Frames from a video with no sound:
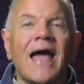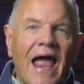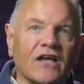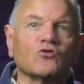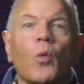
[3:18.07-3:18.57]

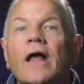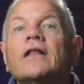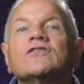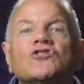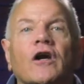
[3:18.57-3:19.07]
as well
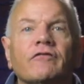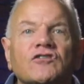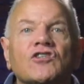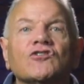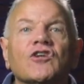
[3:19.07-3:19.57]
as
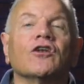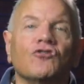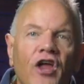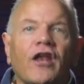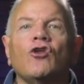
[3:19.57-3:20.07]
services
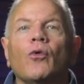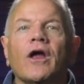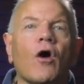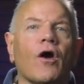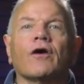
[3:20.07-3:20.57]

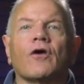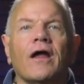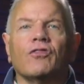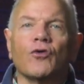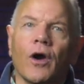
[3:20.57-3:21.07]
continuing on our
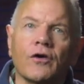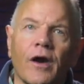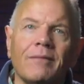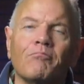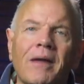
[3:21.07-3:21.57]
great through our
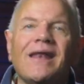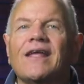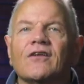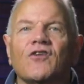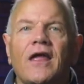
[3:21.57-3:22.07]
great
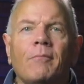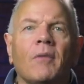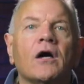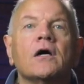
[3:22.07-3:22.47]
media team